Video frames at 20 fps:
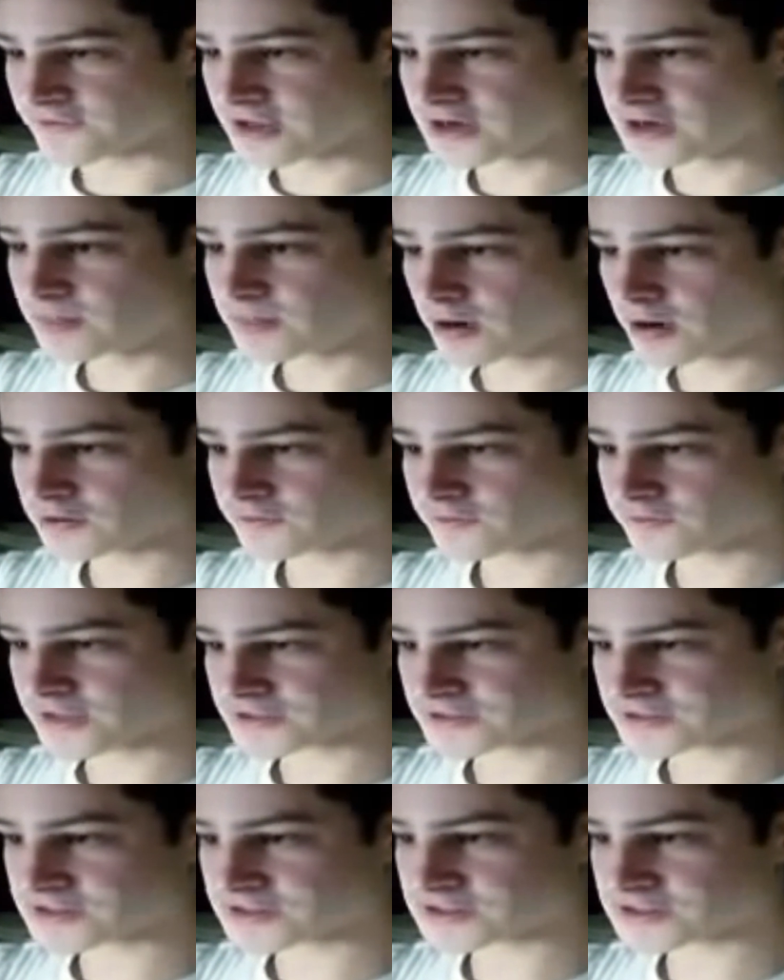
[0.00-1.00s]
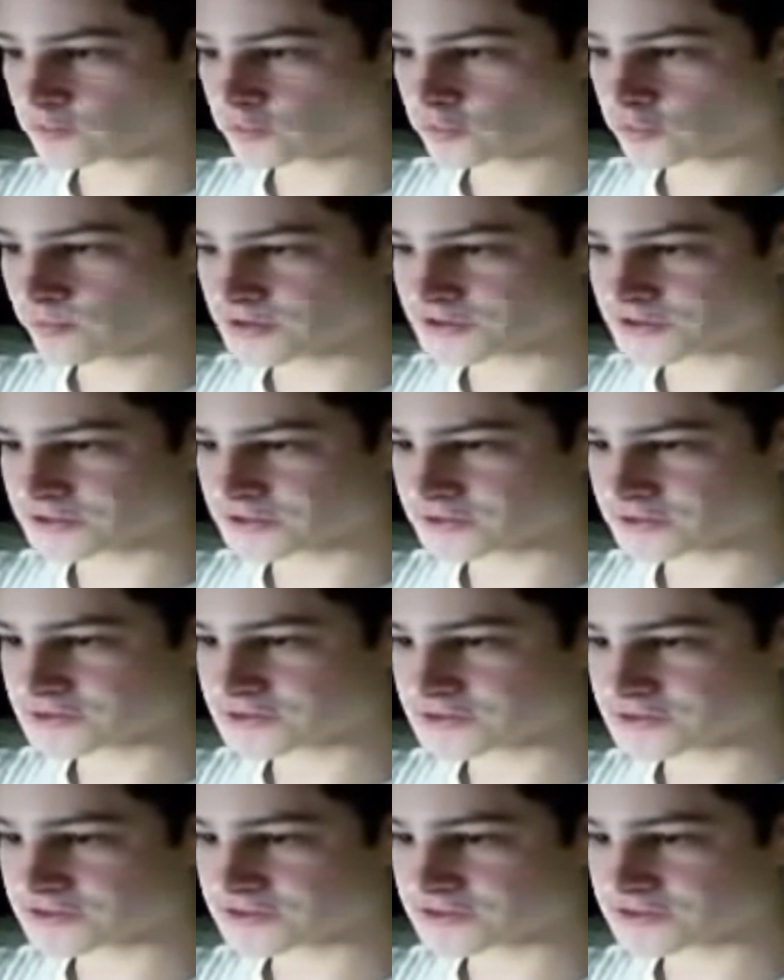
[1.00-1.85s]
If any part of that system were missing,